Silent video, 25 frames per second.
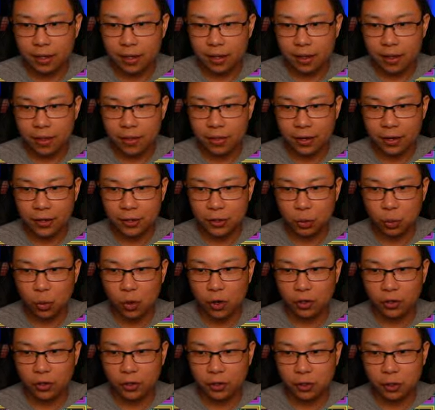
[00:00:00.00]
There's
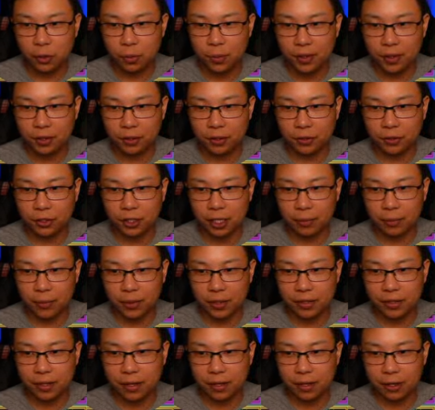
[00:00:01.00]
one or two mythical
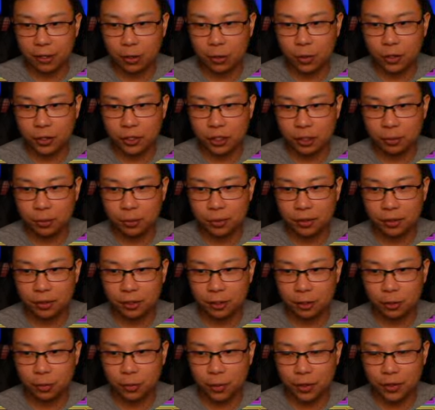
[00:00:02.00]
champions that are questionable
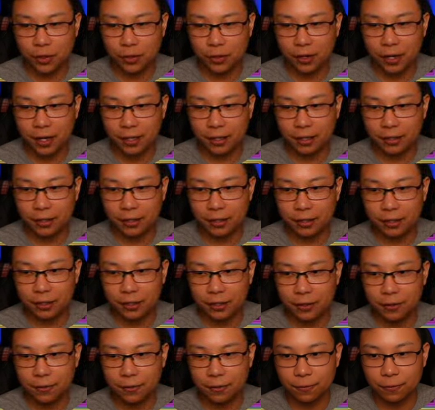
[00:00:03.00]
whether or not they're
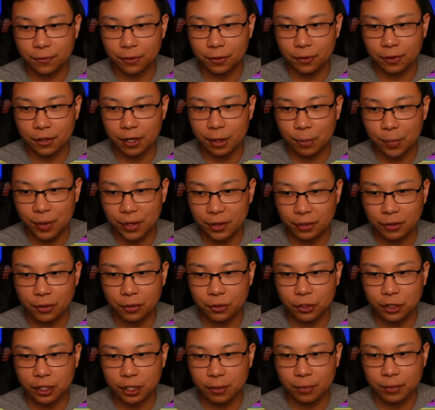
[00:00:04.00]
good for a mythical
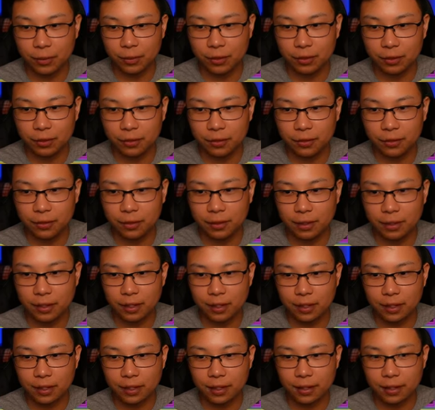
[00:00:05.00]
champion.
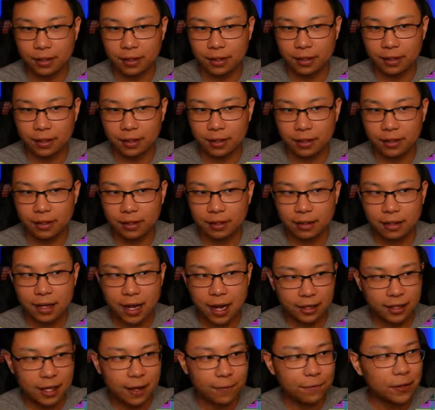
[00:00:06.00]
I,
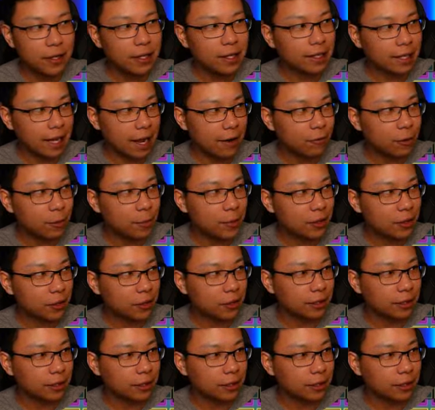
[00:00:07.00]
th I feel like every mythical